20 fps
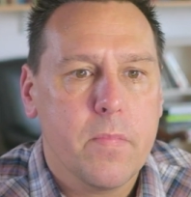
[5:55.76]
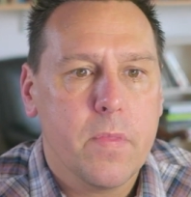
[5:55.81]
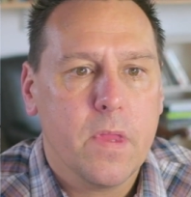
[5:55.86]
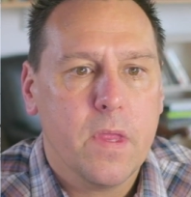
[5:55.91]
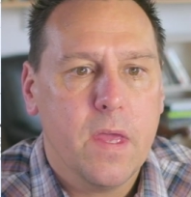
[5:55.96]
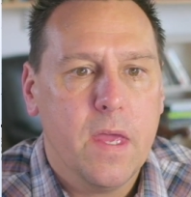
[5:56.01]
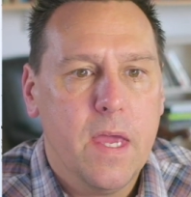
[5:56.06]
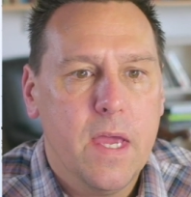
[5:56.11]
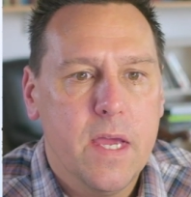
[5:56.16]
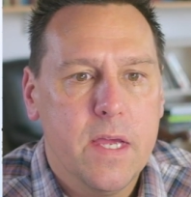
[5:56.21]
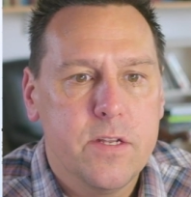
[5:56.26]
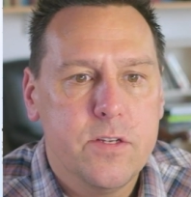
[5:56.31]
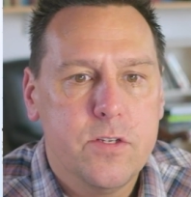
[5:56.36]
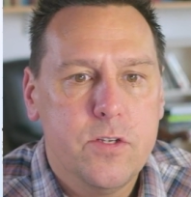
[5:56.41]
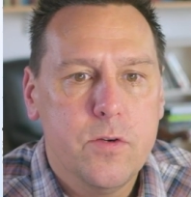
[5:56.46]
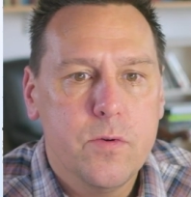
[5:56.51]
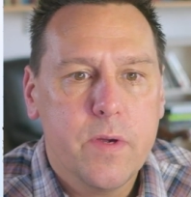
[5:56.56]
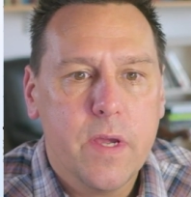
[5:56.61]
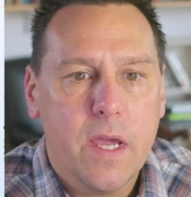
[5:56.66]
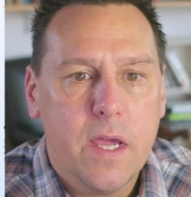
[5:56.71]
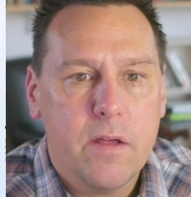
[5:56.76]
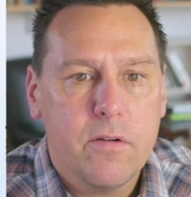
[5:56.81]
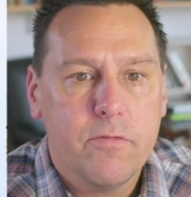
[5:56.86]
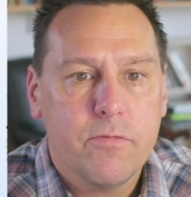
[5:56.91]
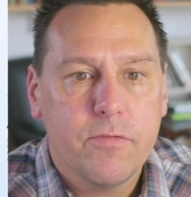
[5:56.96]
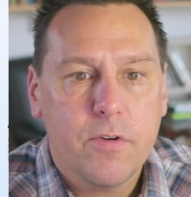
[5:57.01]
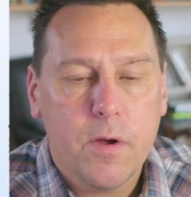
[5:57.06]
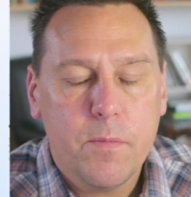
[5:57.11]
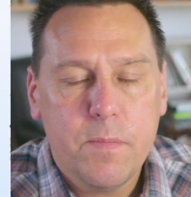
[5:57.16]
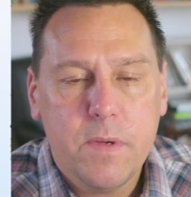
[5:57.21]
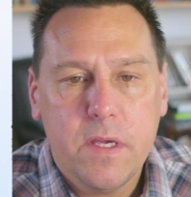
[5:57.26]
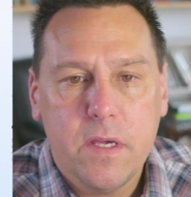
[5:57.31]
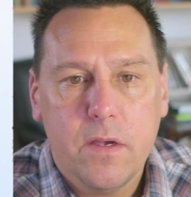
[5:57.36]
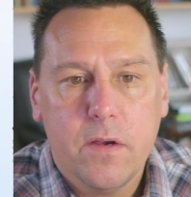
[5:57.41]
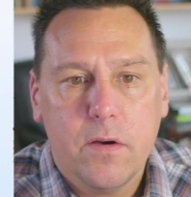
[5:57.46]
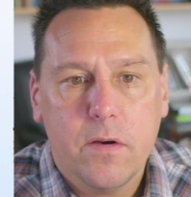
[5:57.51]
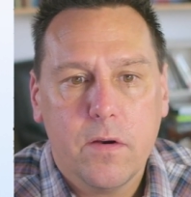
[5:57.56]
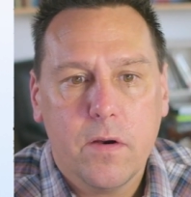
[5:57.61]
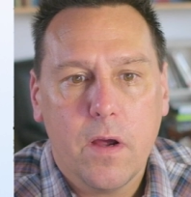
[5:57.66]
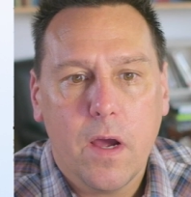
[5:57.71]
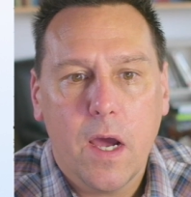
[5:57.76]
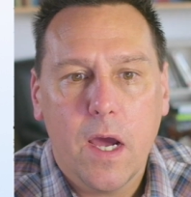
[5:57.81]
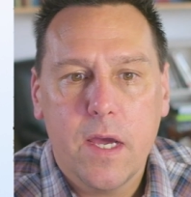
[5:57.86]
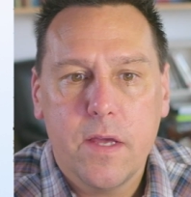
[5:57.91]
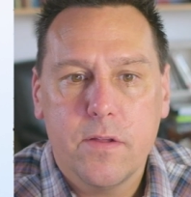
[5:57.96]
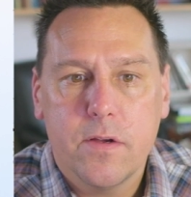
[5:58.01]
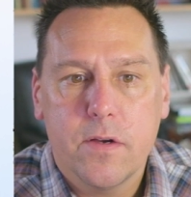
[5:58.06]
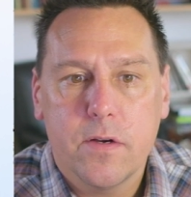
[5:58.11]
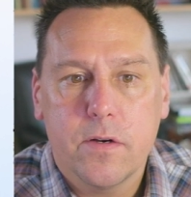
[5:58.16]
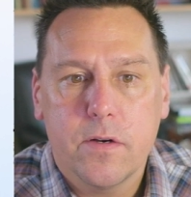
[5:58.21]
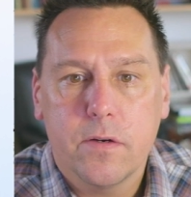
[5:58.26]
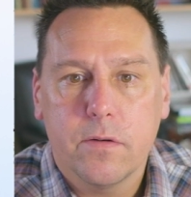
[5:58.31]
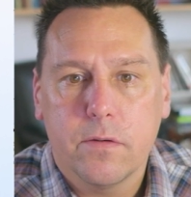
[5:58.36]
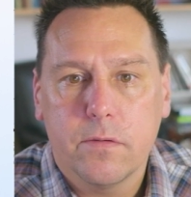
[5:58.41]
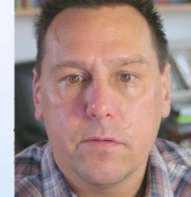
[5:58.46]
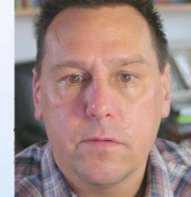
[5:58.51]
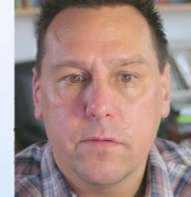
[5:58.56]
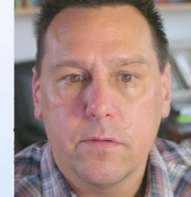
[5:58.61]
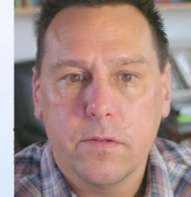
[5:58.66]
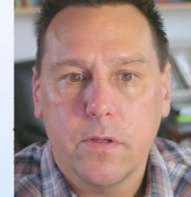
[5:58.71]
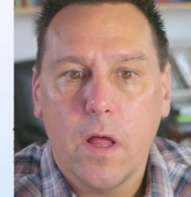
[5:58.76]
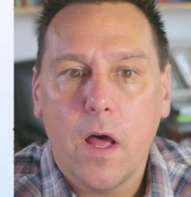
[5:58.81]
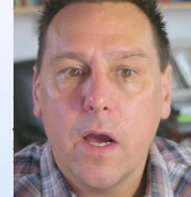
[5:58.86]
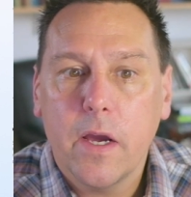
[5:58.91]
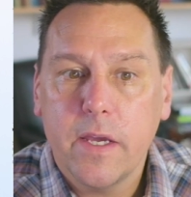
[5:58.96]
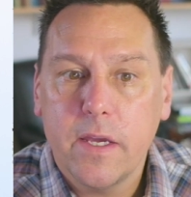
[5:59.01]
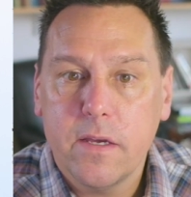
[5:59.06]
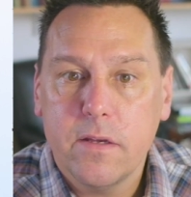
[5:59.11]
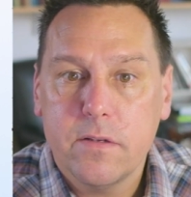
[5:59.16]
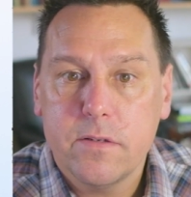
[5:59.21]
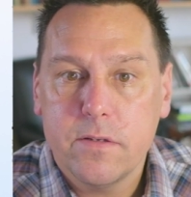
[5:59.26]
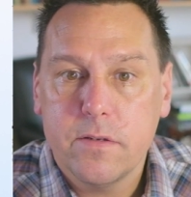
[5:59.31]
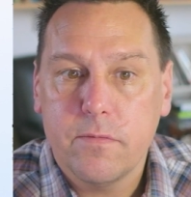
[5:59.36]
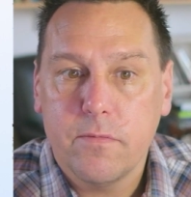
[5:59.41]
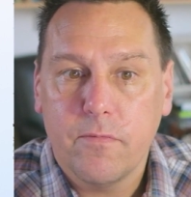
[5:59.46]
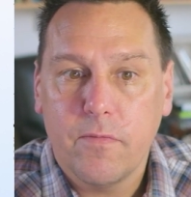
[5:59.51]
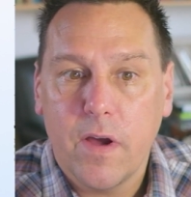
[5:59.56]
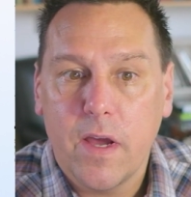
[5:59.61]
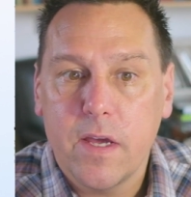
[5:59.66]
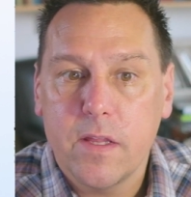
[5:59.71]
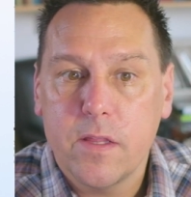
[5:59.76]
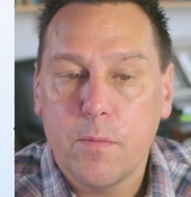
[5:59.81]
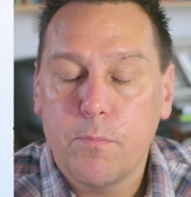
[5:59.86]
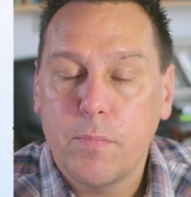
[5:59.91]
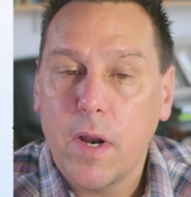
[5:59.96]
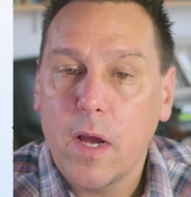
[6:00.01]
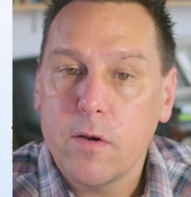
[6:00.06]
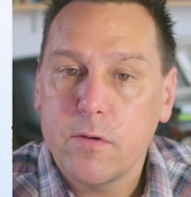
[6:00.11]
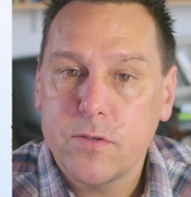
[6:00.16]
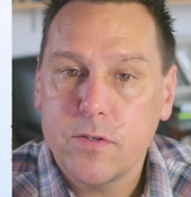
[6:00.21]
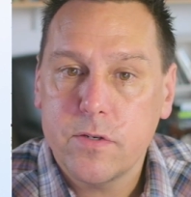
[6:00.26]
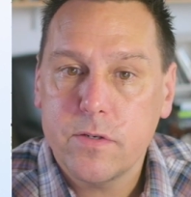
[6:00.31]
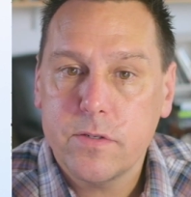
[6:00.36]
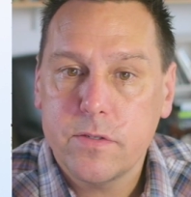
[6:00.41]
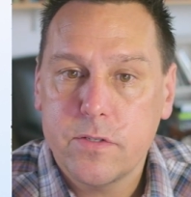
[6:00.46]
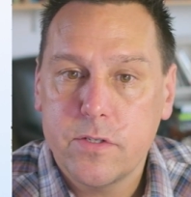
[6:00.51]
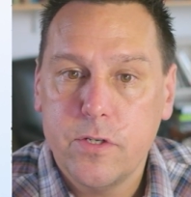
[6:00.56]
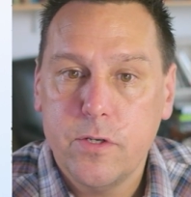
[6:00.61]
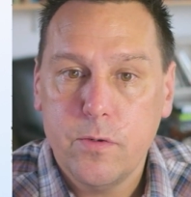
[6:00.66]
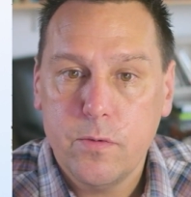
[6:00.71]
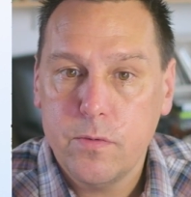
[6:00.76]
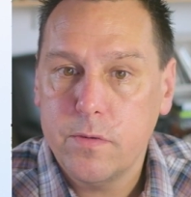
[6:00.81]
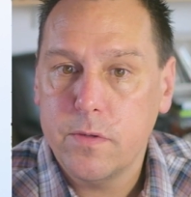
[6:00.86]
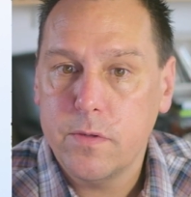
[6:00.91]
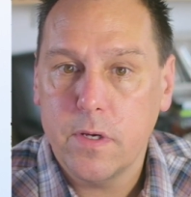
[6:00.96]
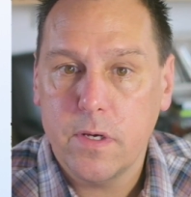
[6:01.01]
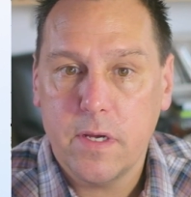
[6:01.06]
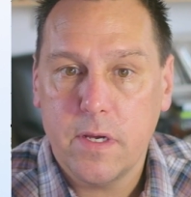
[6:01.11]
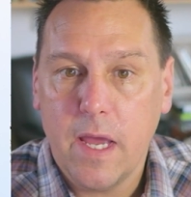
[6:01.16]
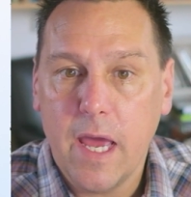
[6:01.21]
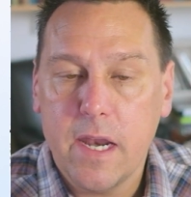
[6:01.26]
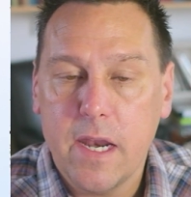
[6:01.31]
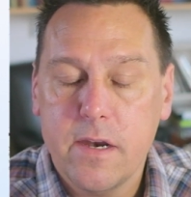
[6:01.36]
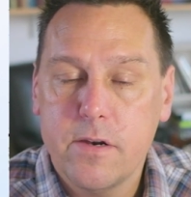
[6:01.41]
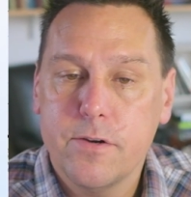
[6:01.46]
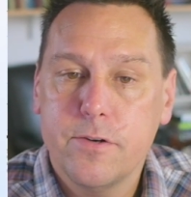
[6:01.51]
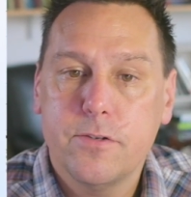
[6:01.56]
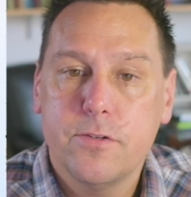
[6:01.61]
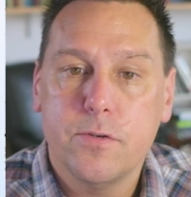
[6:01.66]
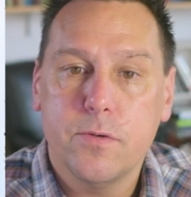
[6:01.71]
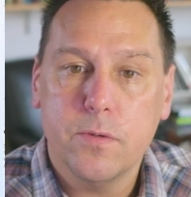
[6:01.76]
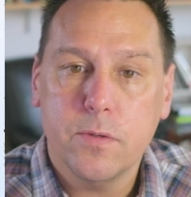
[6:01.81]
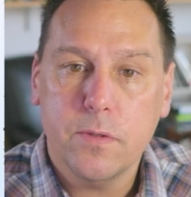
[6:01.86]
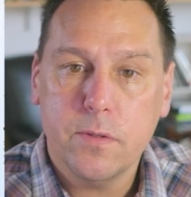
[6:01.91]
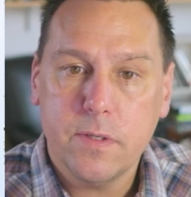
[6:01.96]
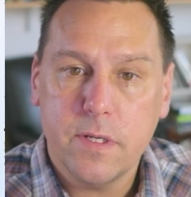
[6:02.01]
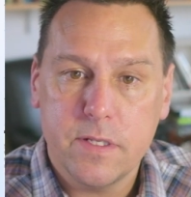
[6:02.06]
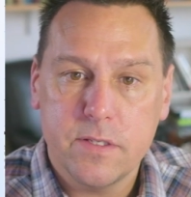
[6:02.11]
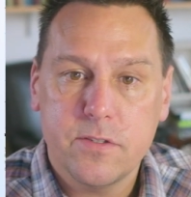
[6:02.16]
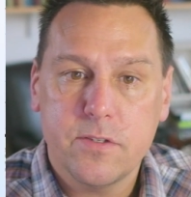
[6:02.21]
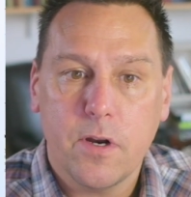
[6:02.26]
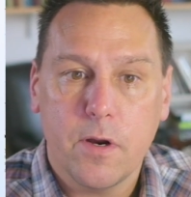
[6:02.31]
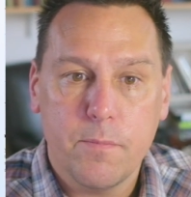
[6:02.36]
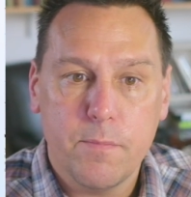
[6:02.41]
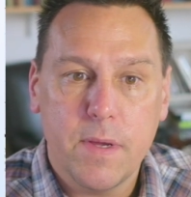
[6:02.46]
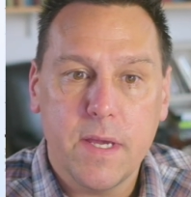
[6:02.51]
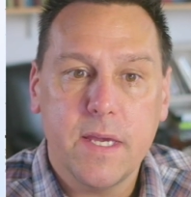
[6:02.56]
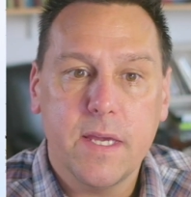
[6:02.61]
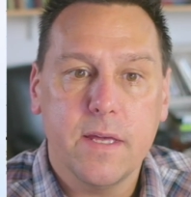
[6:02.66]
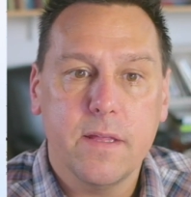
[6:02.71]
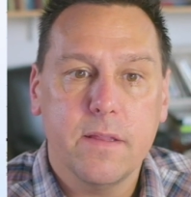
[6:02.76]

And you can, from here, either log in via the browser to the editor tool and start making